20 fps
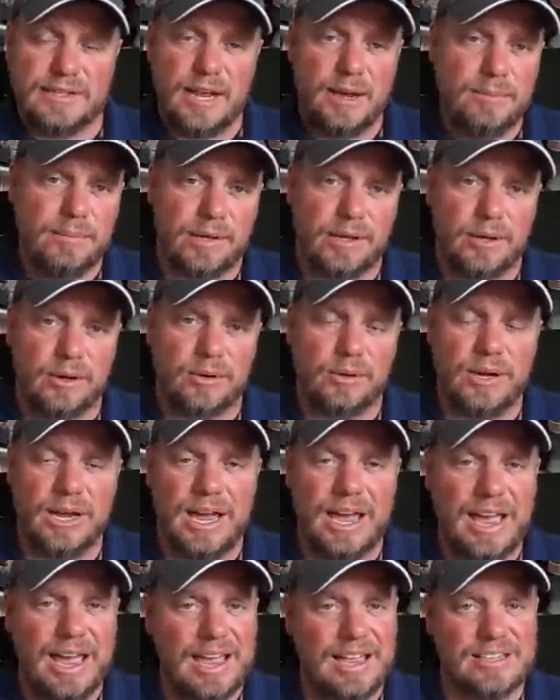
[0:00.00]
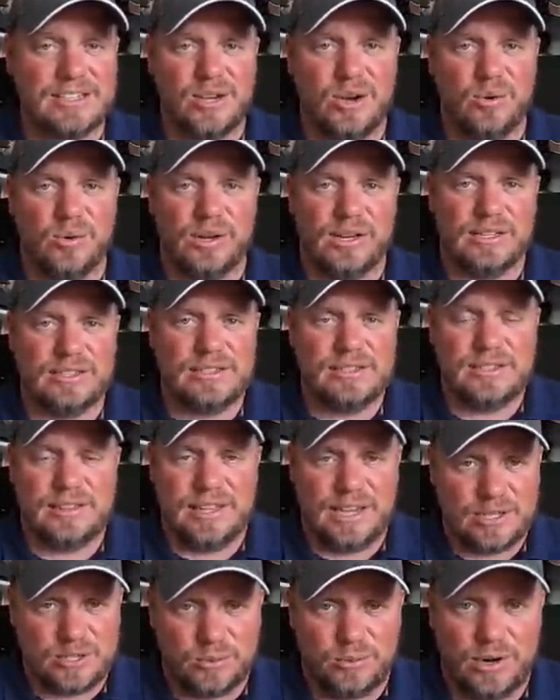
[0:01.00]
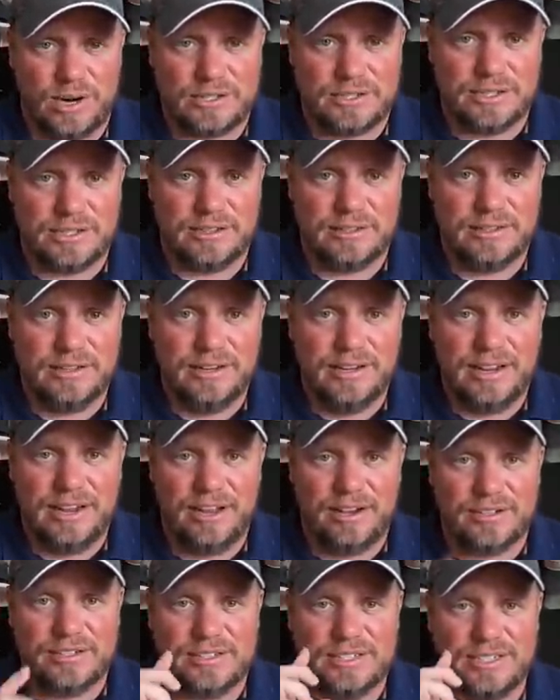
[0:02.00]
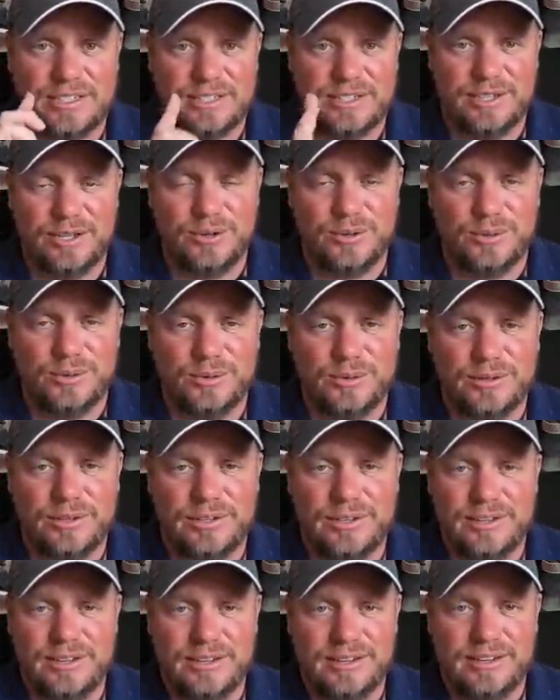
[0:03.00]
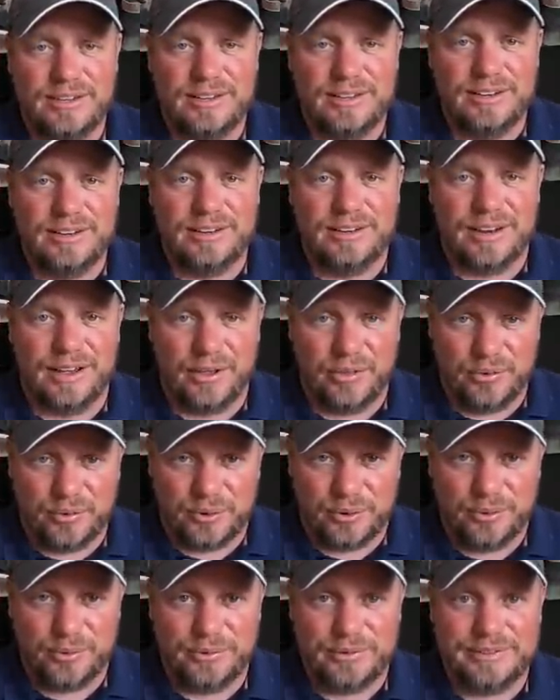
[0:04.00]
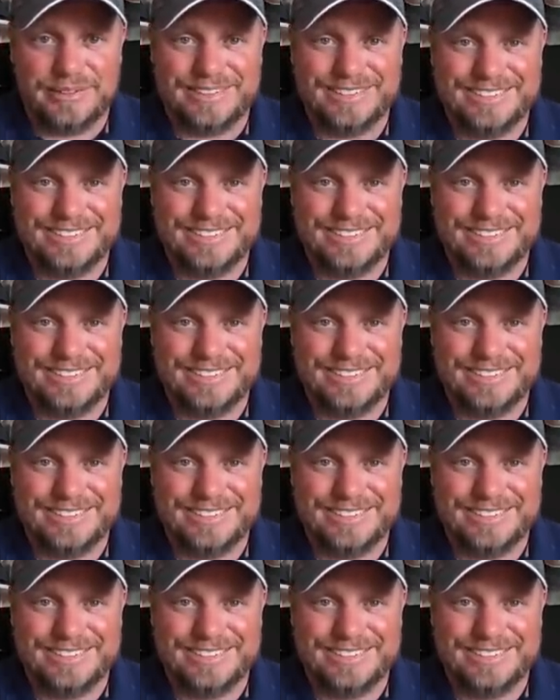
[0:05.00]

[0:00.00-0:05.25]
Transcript: down below. As always, thanks for watching. I'll see you down the road.